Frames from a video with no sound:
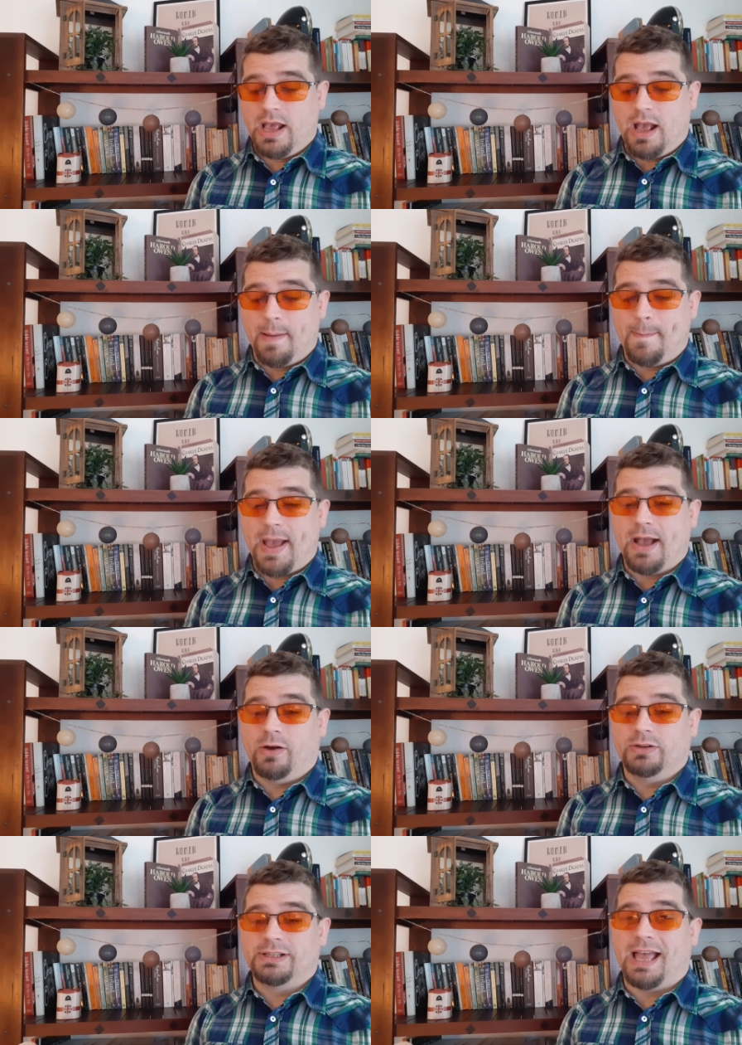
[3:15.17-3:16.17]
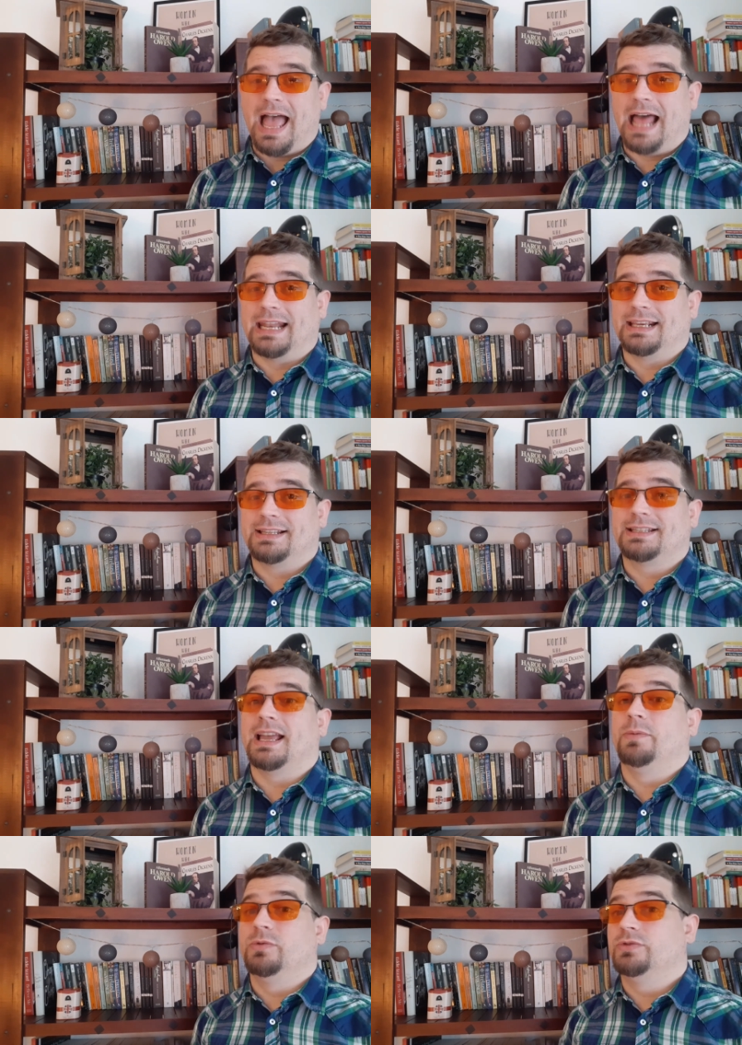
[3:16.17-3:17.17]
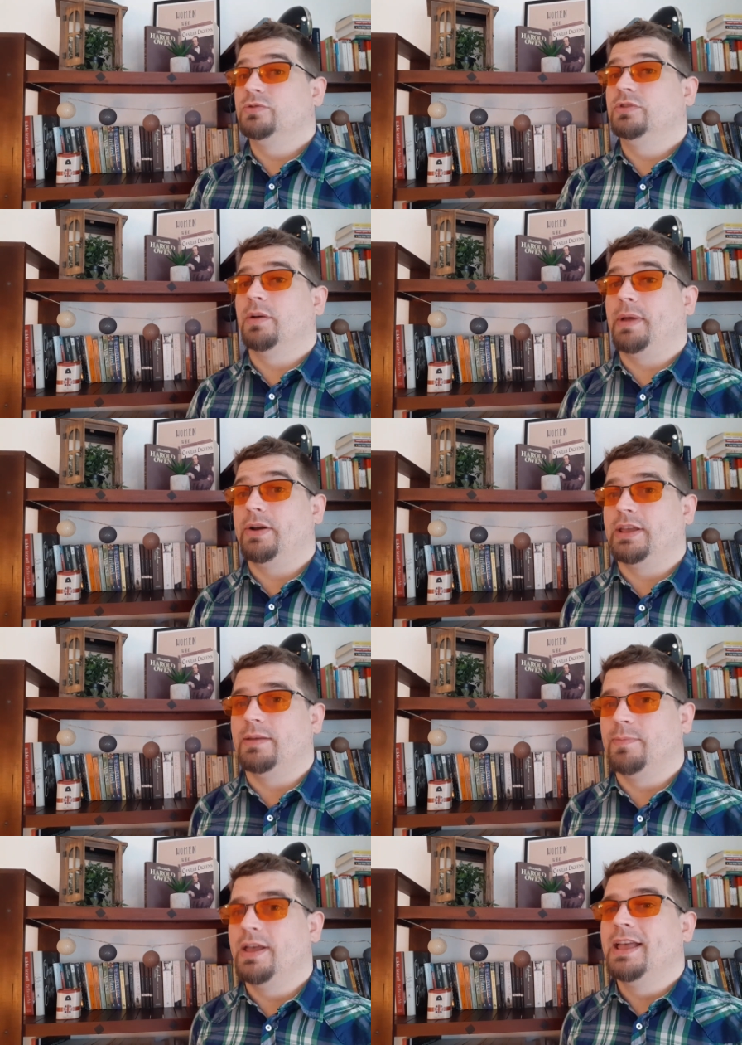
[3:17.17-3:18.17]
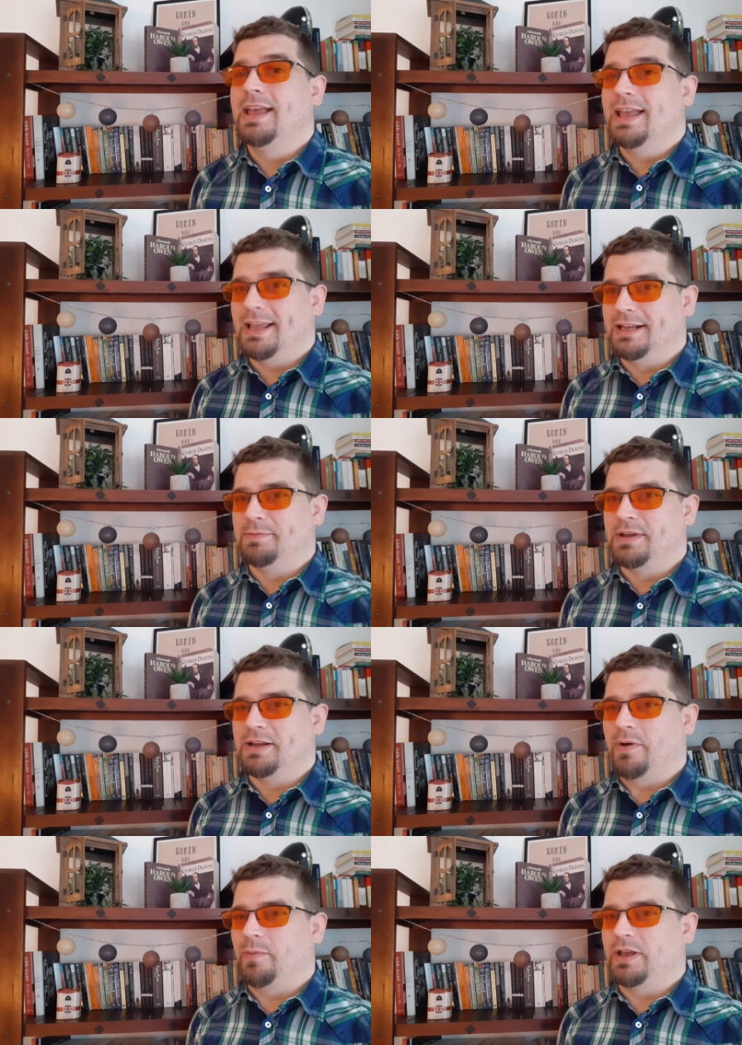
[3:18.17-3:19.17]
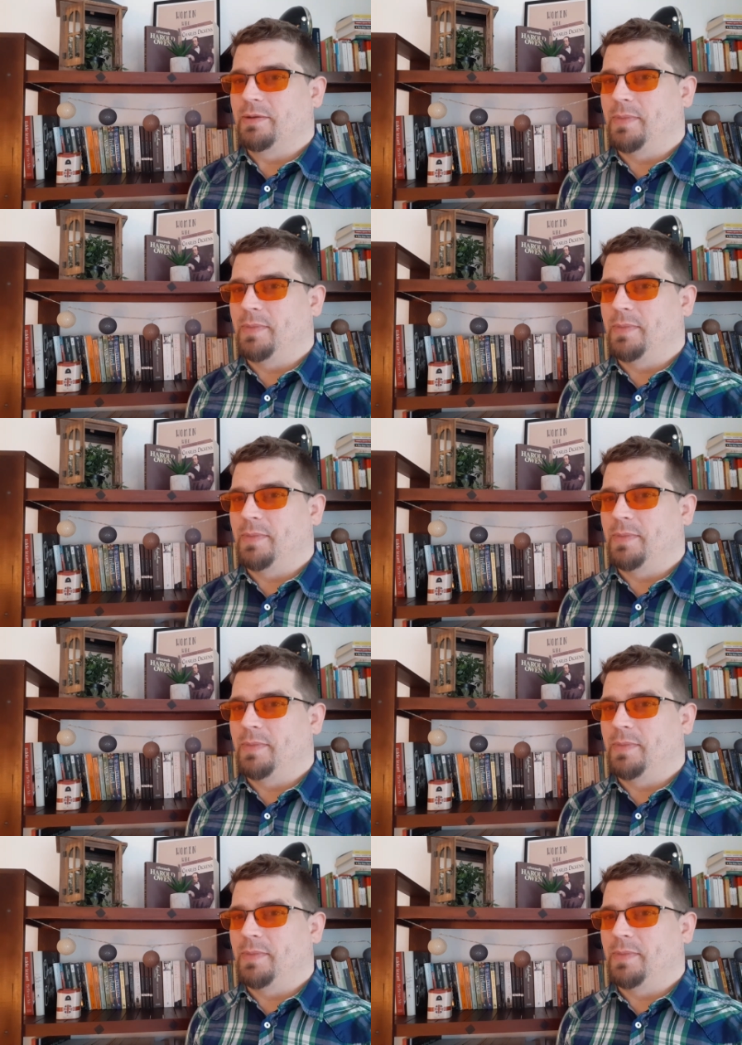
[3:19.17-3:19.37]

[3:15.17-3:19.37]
about Alex, and we'll talk about him in a minute when we come